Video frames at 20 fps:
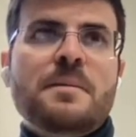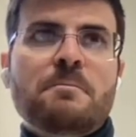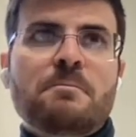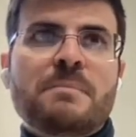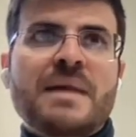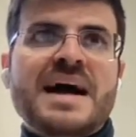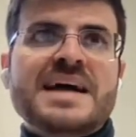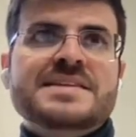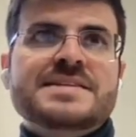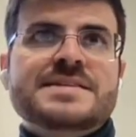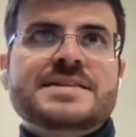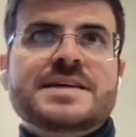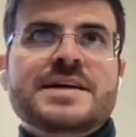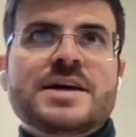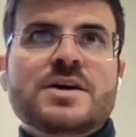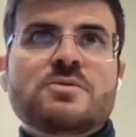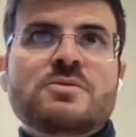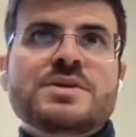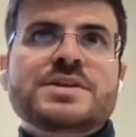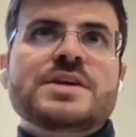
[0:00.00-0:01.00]
But
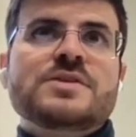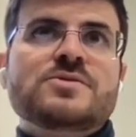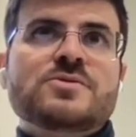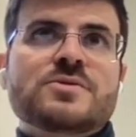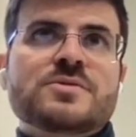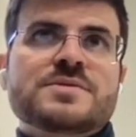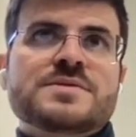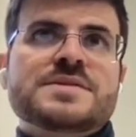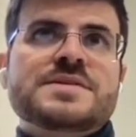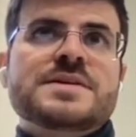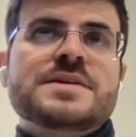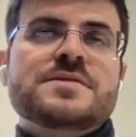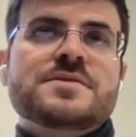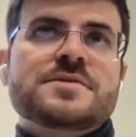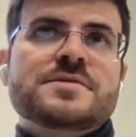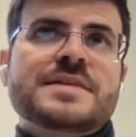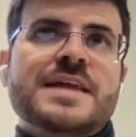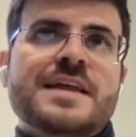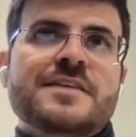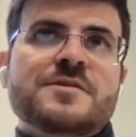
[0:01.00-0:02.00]
we need to
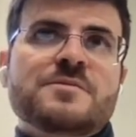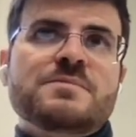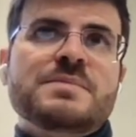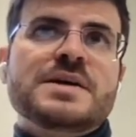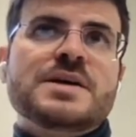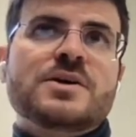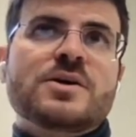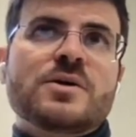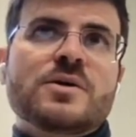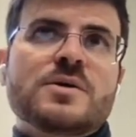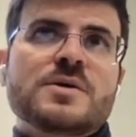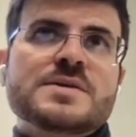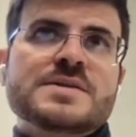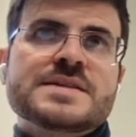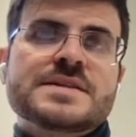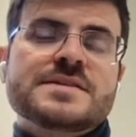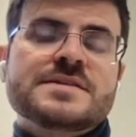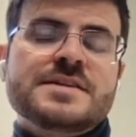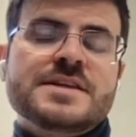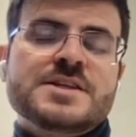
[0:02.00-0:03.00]
consider that
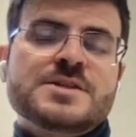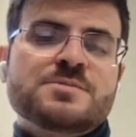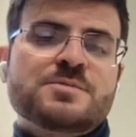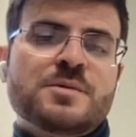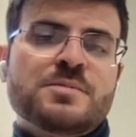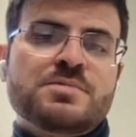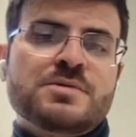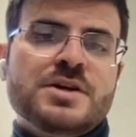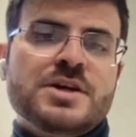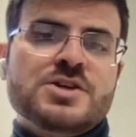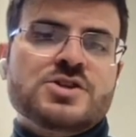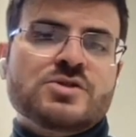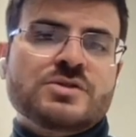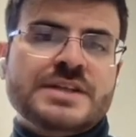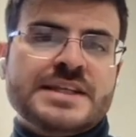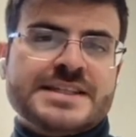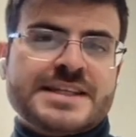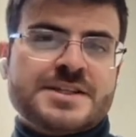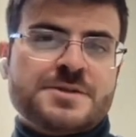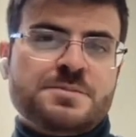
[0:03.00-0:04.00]
because this
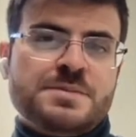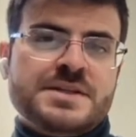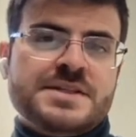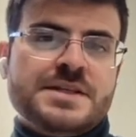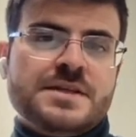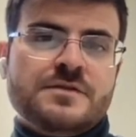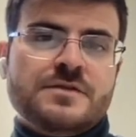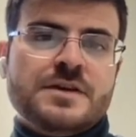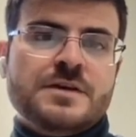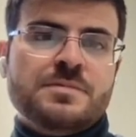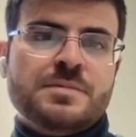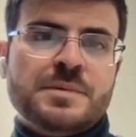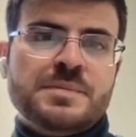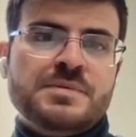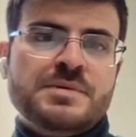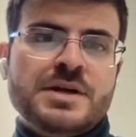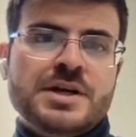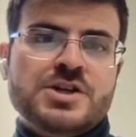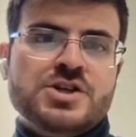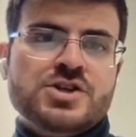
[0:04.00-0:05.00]
population is a specific
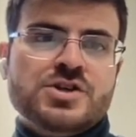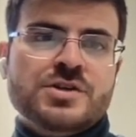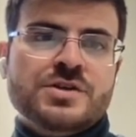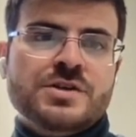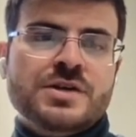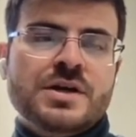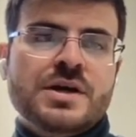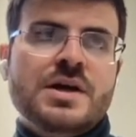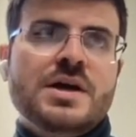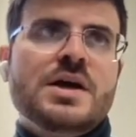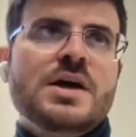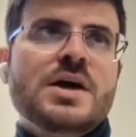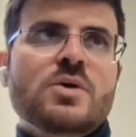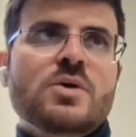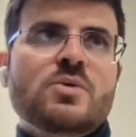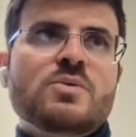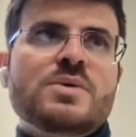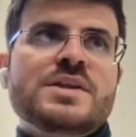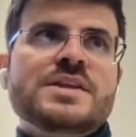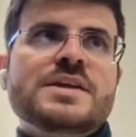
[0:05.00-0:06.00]
population,
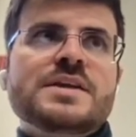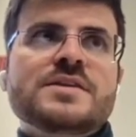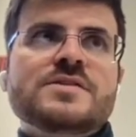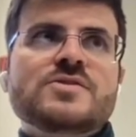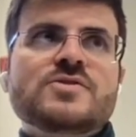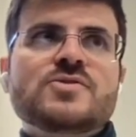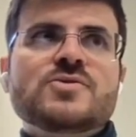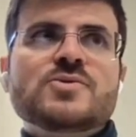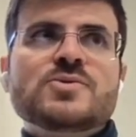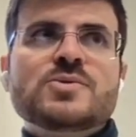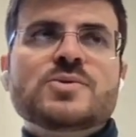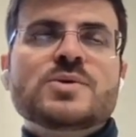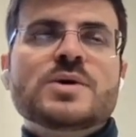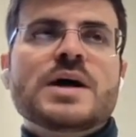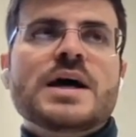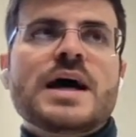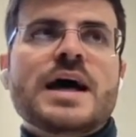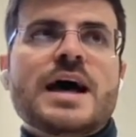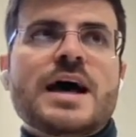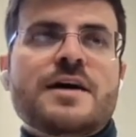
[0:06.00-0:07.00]
we need to
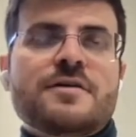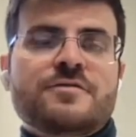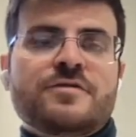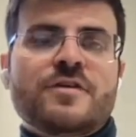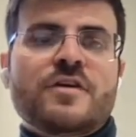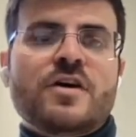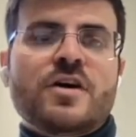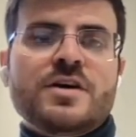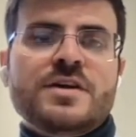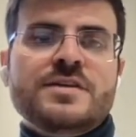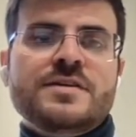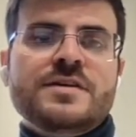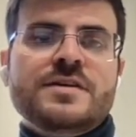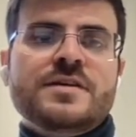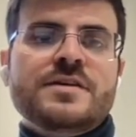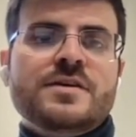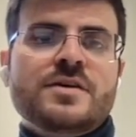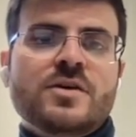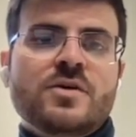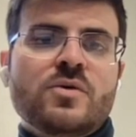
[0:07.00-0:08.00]
avoid
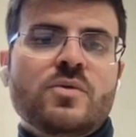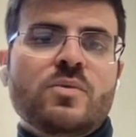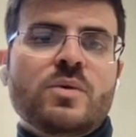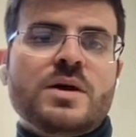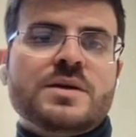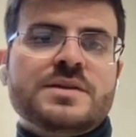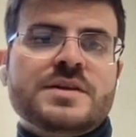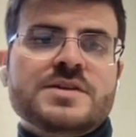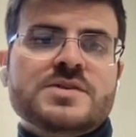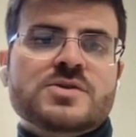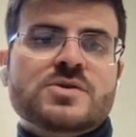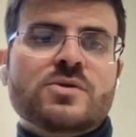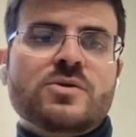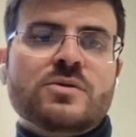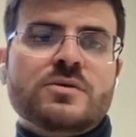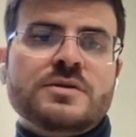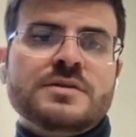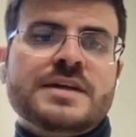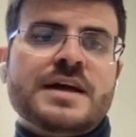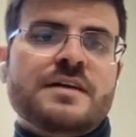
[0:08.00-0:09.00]
what is
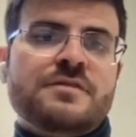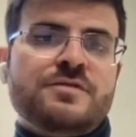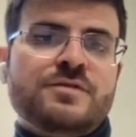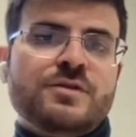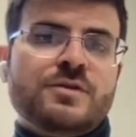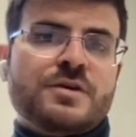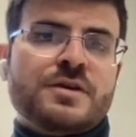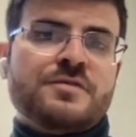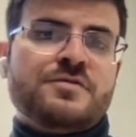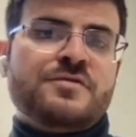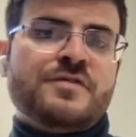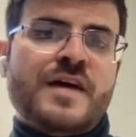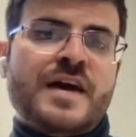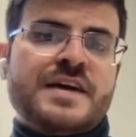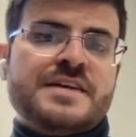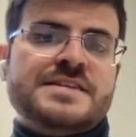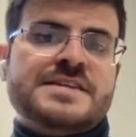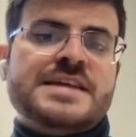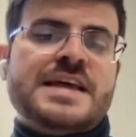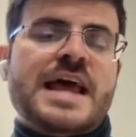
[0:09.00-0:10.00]
called a floor
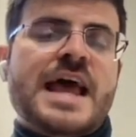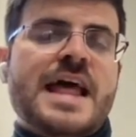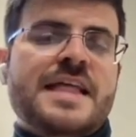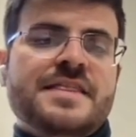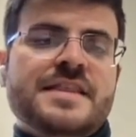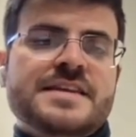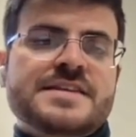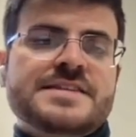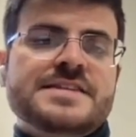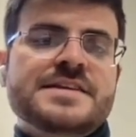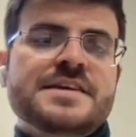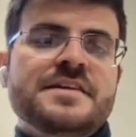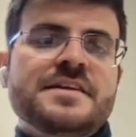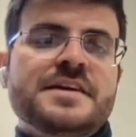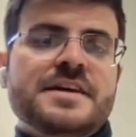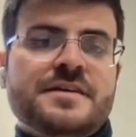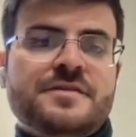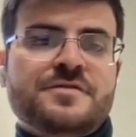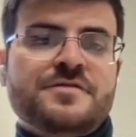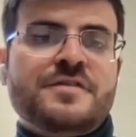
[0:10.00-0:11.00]
effect and the
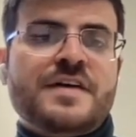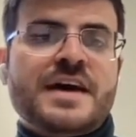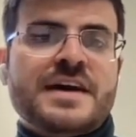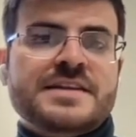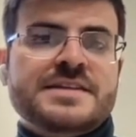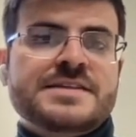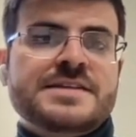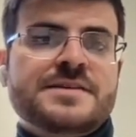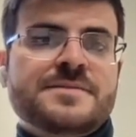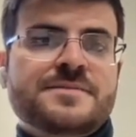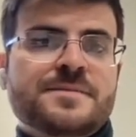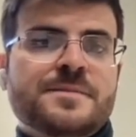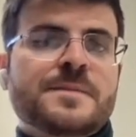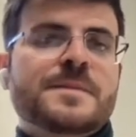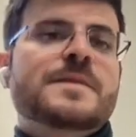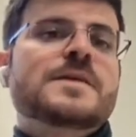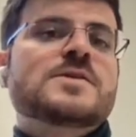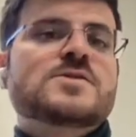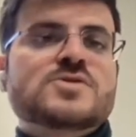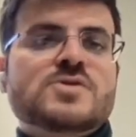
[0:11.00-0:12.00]
ceiling effect.
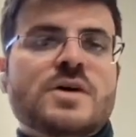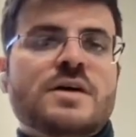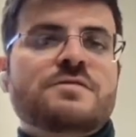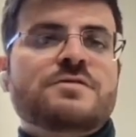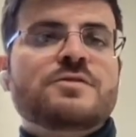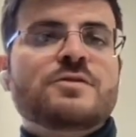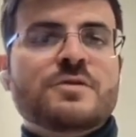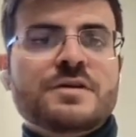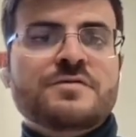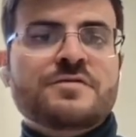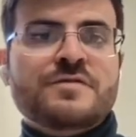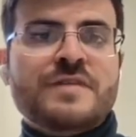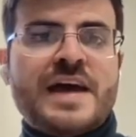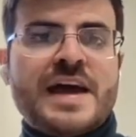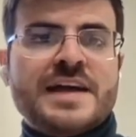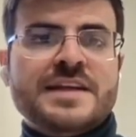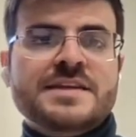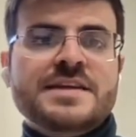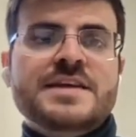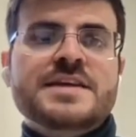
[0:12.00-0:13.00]
So a floor
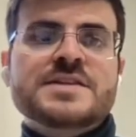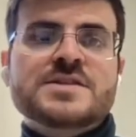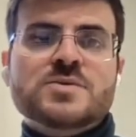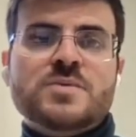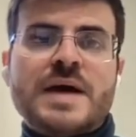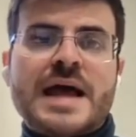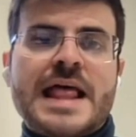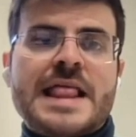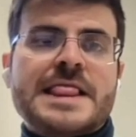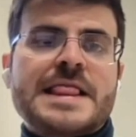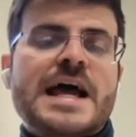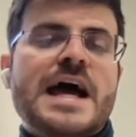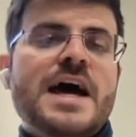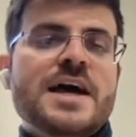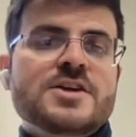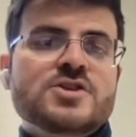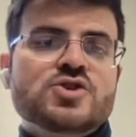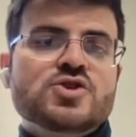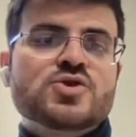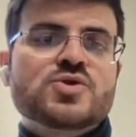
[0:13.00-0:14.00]
effect is when
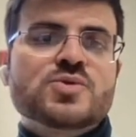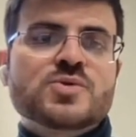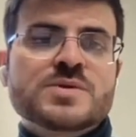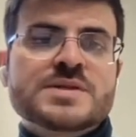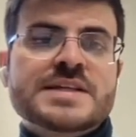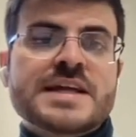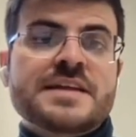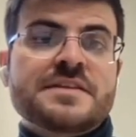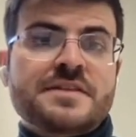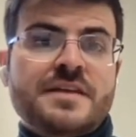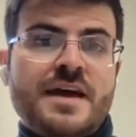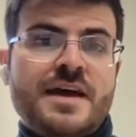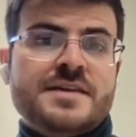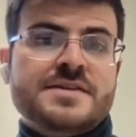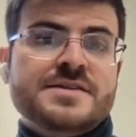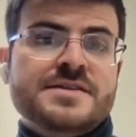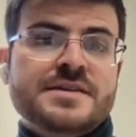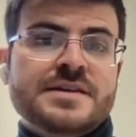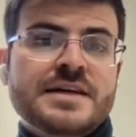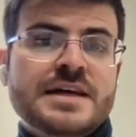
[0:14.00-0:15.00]
I choose a
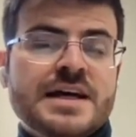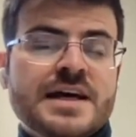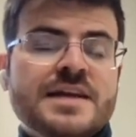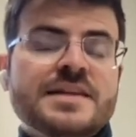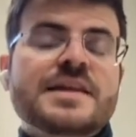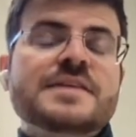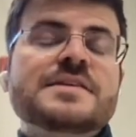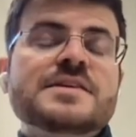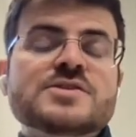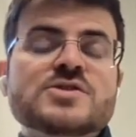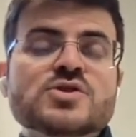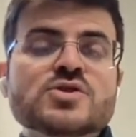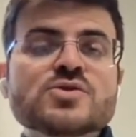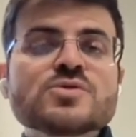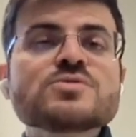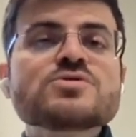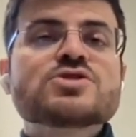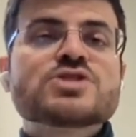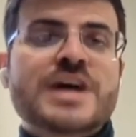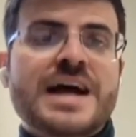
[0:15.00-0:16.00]
test that is
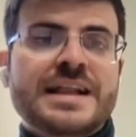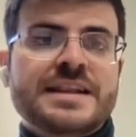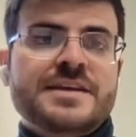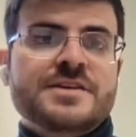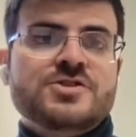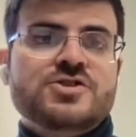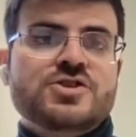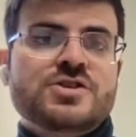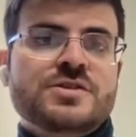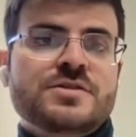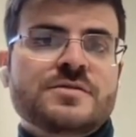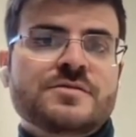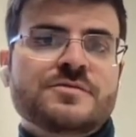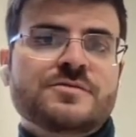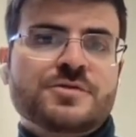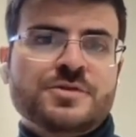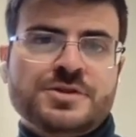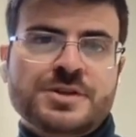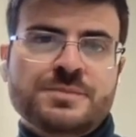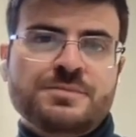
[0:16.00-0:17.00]
too challenging
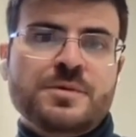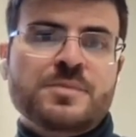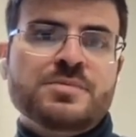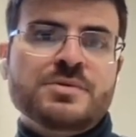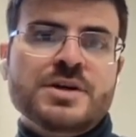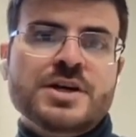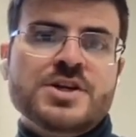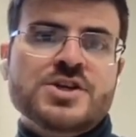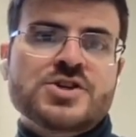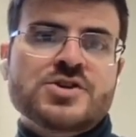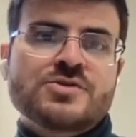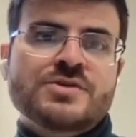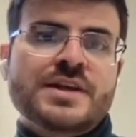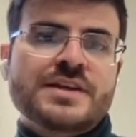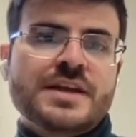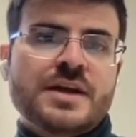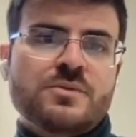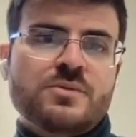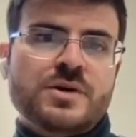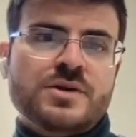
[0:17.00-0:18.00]
for the population
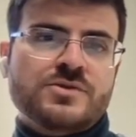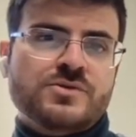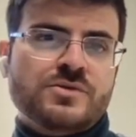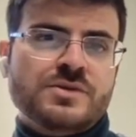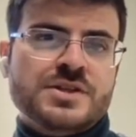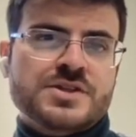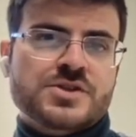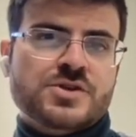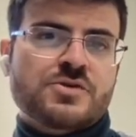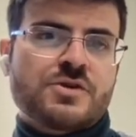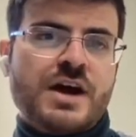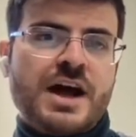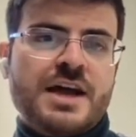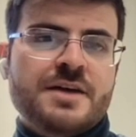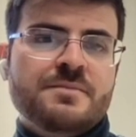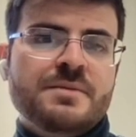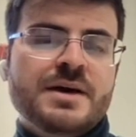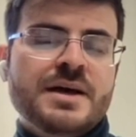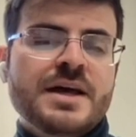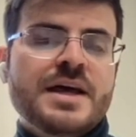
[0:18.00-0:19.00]
that I want to
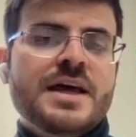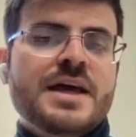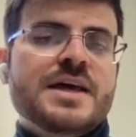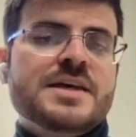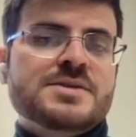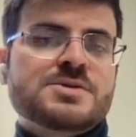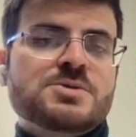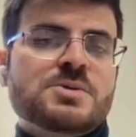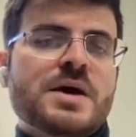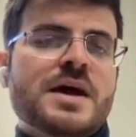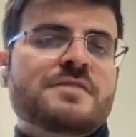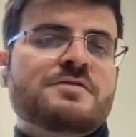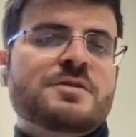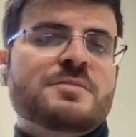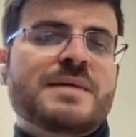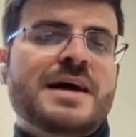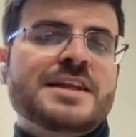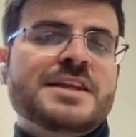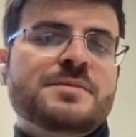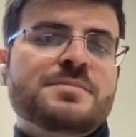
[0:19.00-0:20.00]
describe, and so
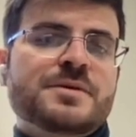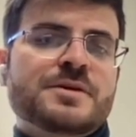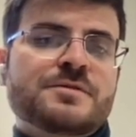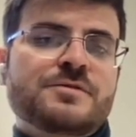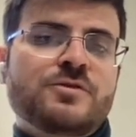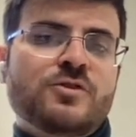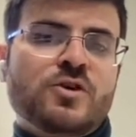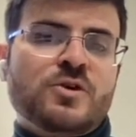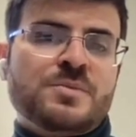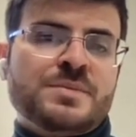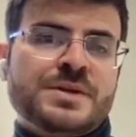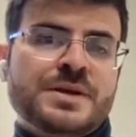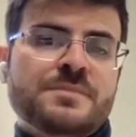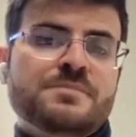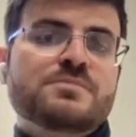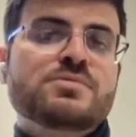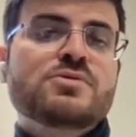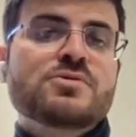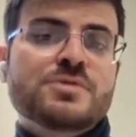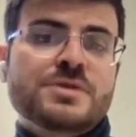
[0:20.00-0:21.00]
everybody performed
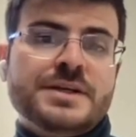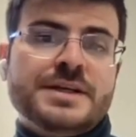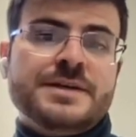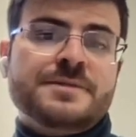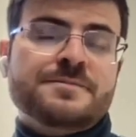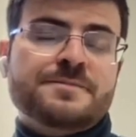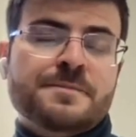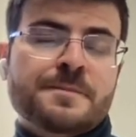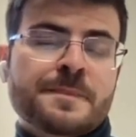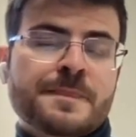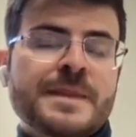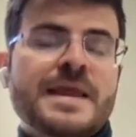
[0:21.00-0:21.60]
poorly.